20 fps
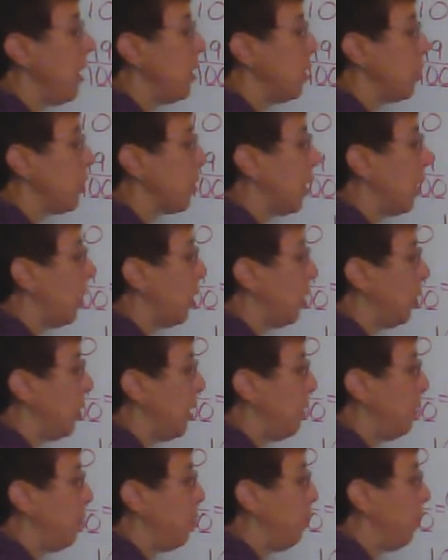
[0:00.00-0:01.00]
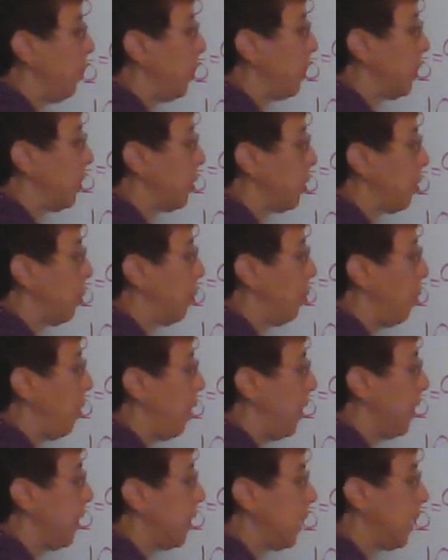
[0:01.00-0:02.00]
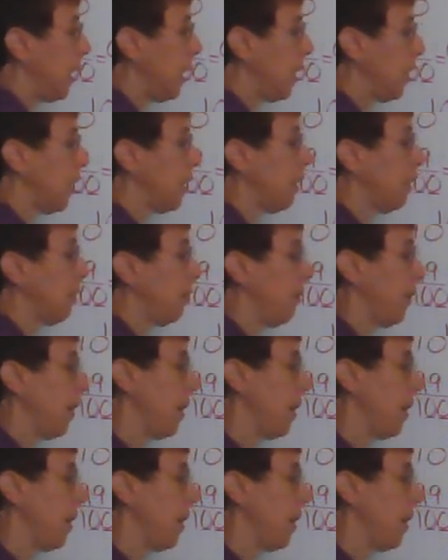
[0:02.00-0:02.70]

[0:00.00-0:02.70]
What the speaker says: So if you put your 1 here,